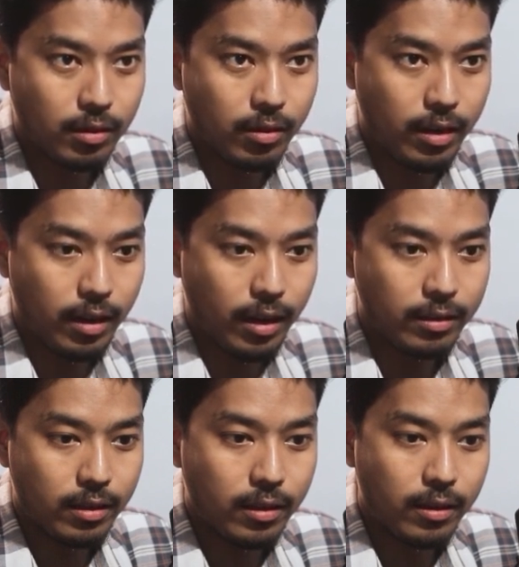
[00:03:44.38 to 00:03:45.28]
Okay,
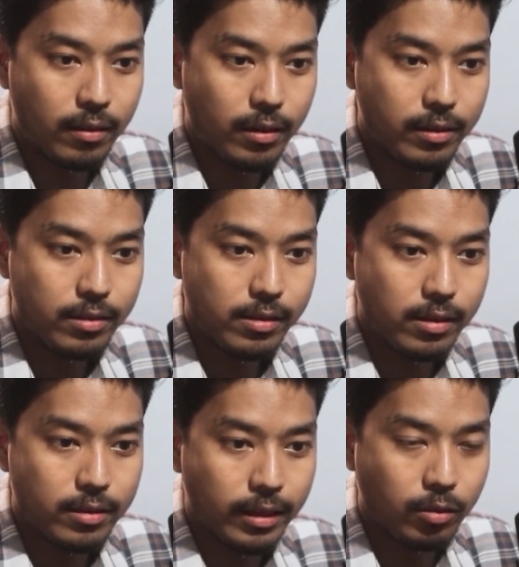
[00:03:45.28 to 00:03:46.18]
and the easing
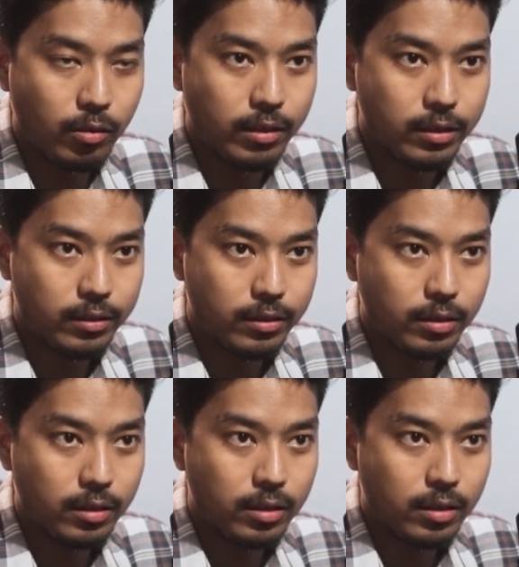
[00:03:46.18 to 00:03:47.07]
is set to linear.
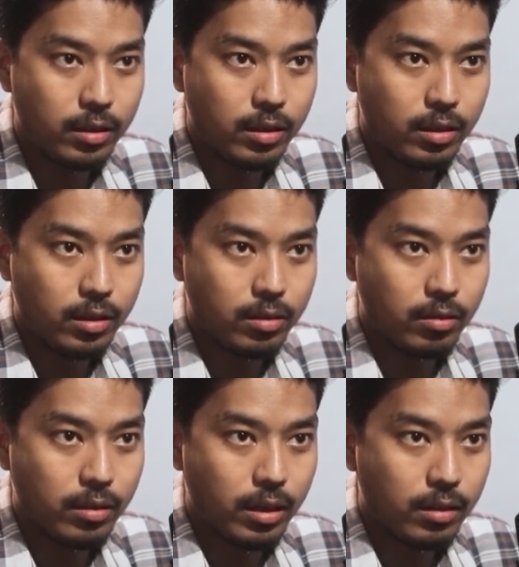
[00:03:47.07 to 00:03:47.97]

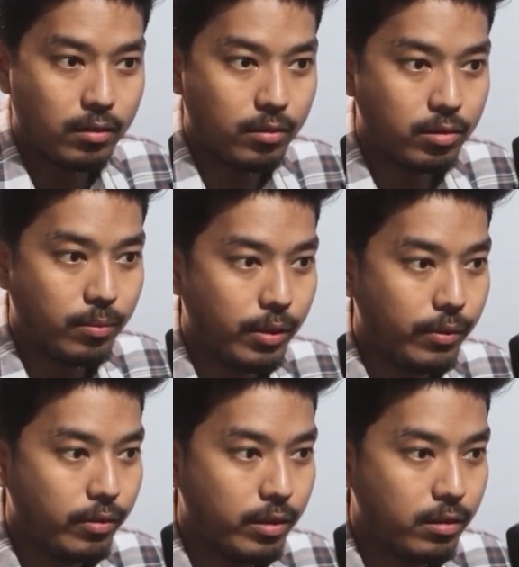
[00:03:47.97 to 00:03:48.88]
So yeah, once you
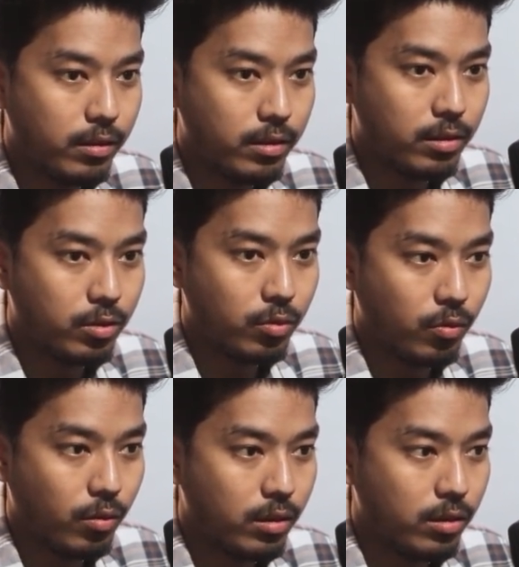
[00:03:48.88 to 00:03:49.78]
preview it, this is
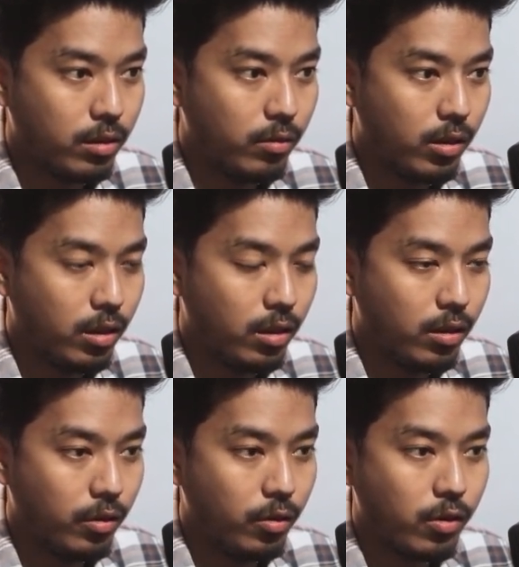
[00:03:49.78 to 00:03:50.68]
what it
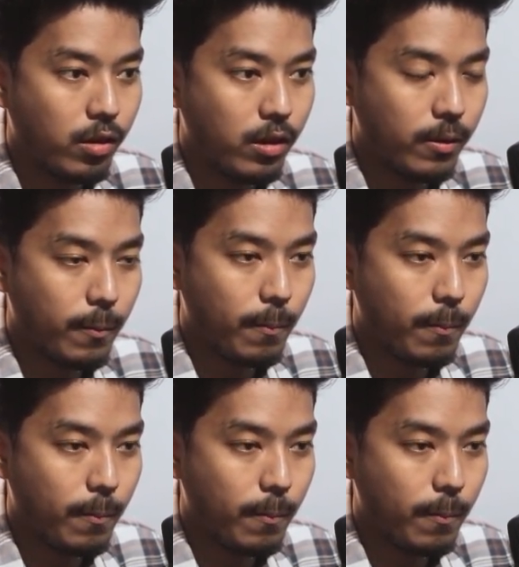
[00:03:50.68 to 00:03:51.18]
will look.